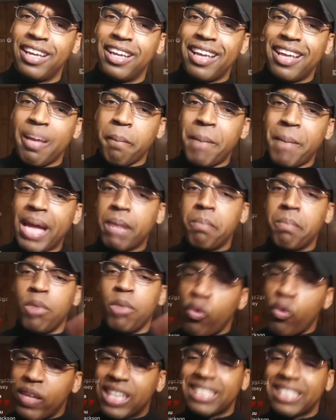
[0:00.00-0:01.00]
make
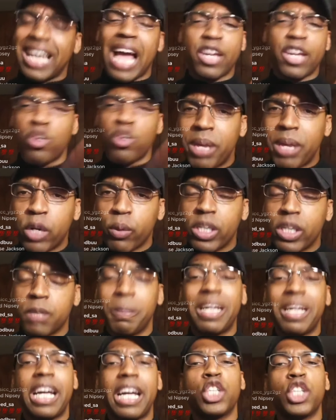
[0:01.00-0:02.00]
movies, documentaries,
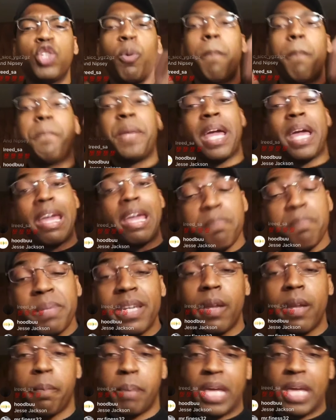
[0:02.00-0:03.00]
because you pimping
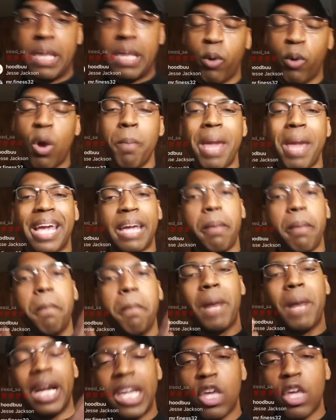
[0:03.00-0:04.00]
the people and making
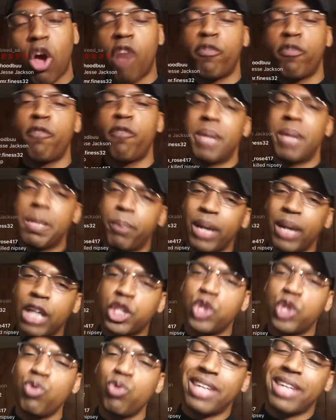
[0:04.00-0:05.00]
money off of people that
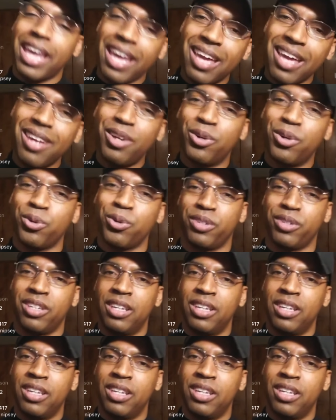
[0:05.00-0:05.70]
you killed.